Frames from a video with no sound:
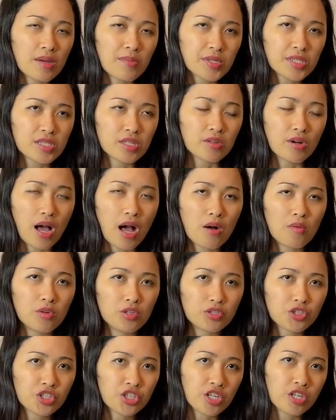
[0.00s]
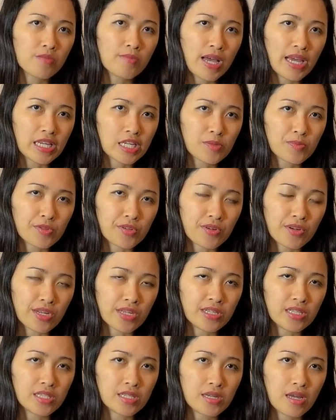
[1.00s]
episode, I will share my
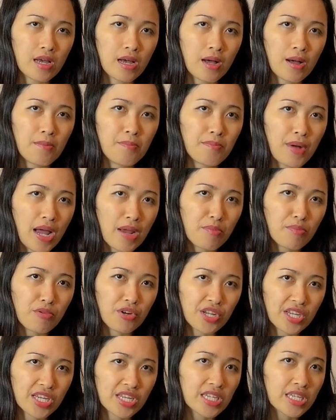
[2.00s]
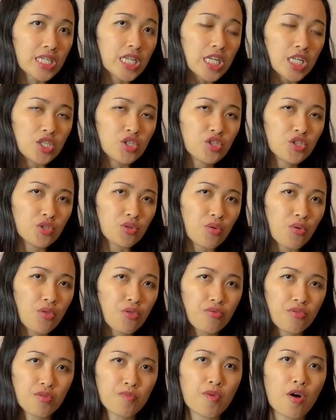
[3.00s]
experience um, by breaking it into
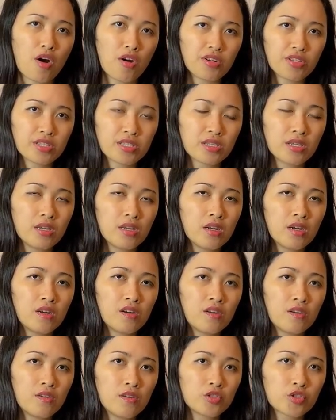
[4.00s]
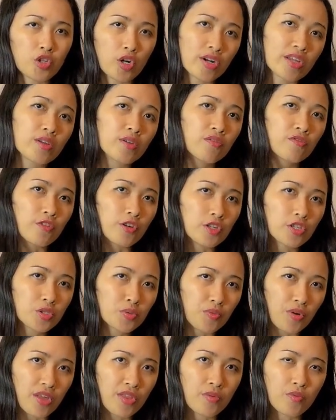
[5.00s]
three parts, starting
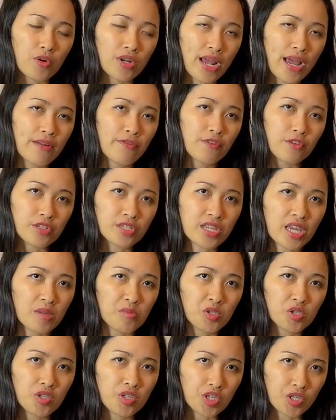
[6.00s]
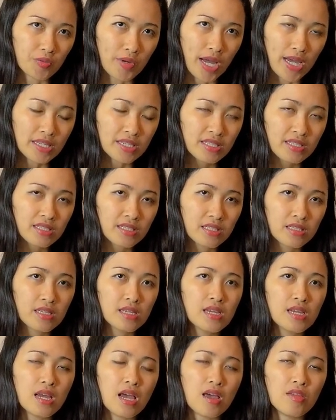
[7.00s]
first with when I first came to the U.S.
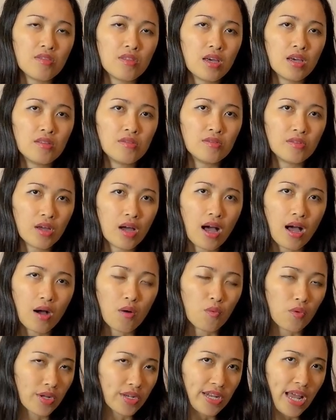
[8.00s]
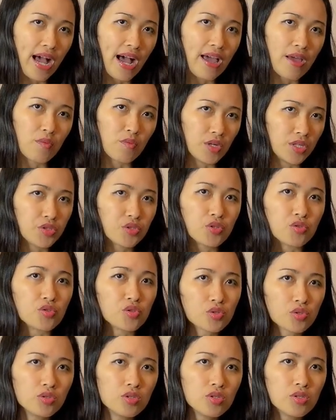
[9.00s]
and then uh, when I went to
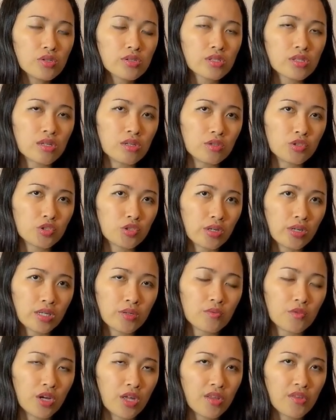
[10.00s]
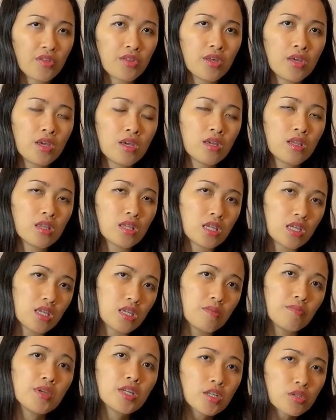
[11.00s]
school. So starting with
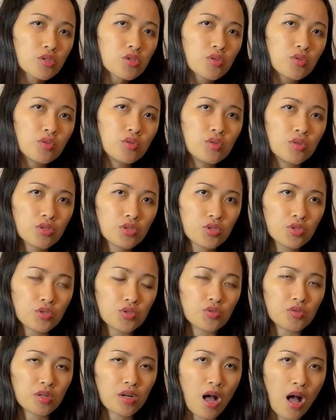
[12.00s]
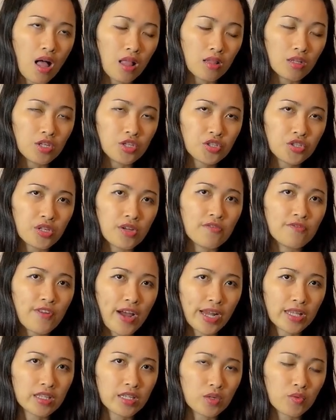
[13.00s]
the middle school to college, and
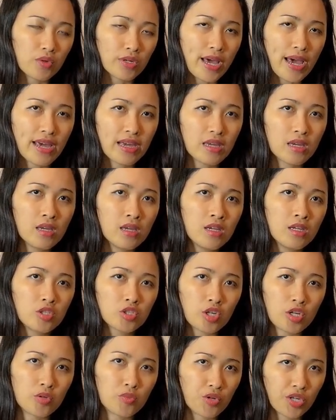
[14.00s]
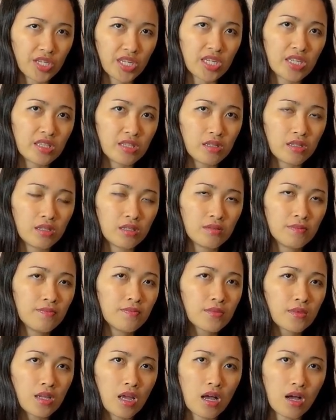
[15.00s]
finally when I started working in the
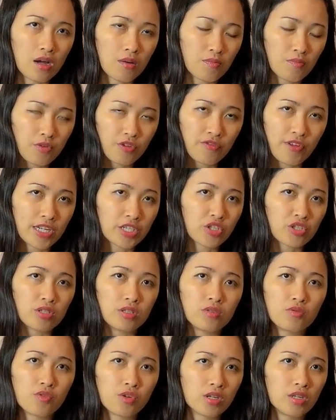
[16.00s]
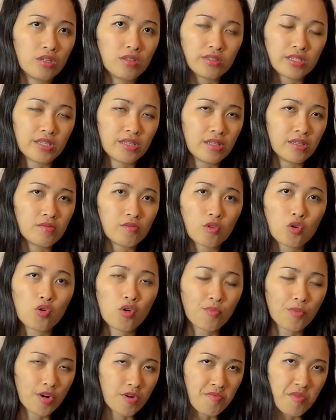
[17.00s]
uh, professional world in
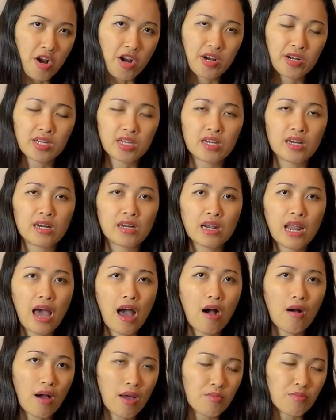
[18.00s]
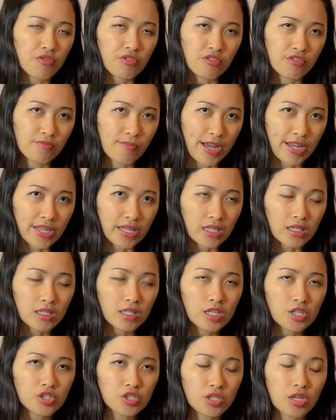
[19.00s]
corporate America and how I improve my
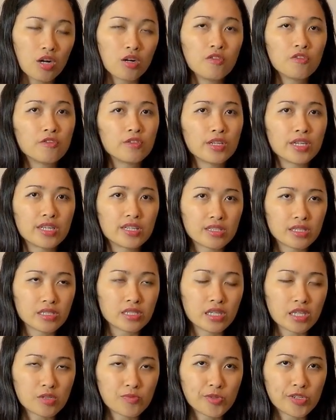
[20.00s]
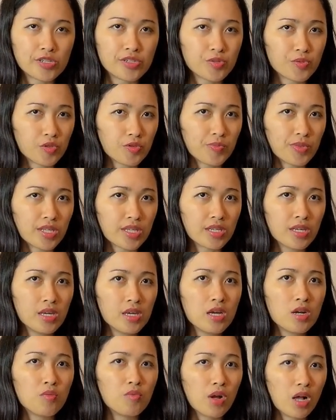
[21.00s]
English. Hopefully, this experience will be
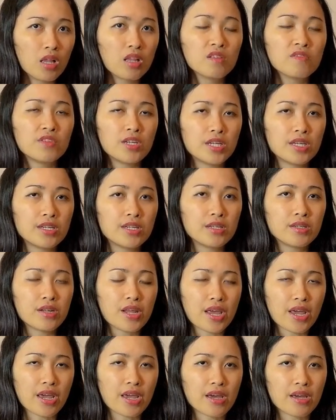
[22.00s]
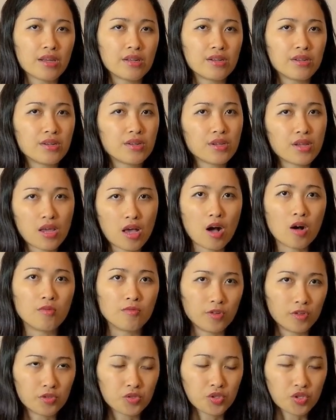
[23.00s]
relevant and
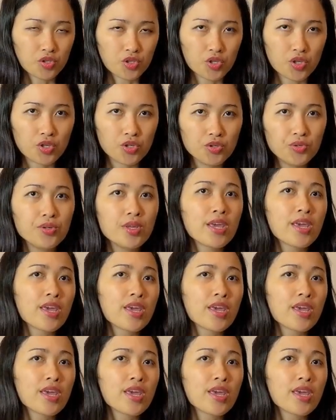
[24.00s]
helpful to you.